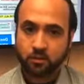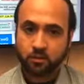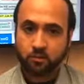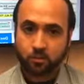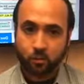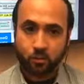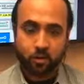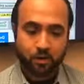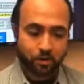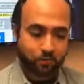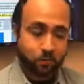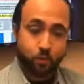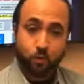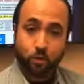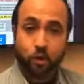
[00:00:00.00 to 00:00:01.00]
If they want to,
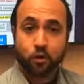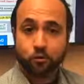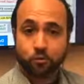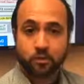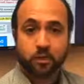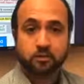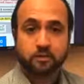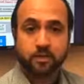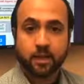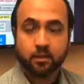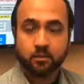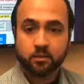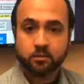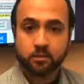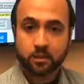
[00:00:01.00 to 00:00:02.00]
if you were at
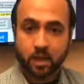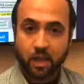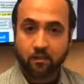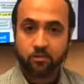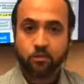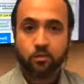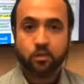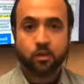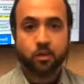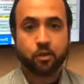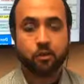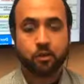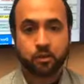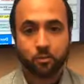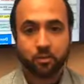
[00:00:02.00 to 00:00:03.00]
$100,000 last year and
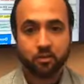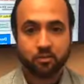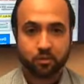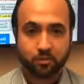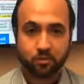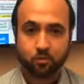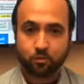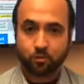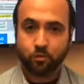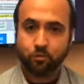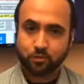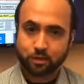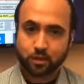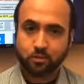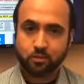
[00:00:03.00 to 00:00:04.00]
they're going to reassess you
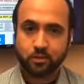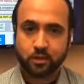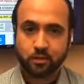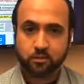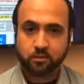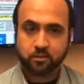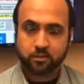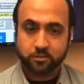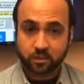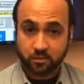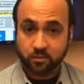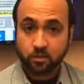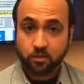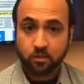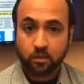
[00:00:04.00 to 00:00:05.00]
$200,000
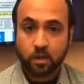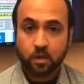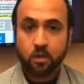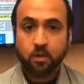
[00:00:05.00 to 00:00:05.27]
this year,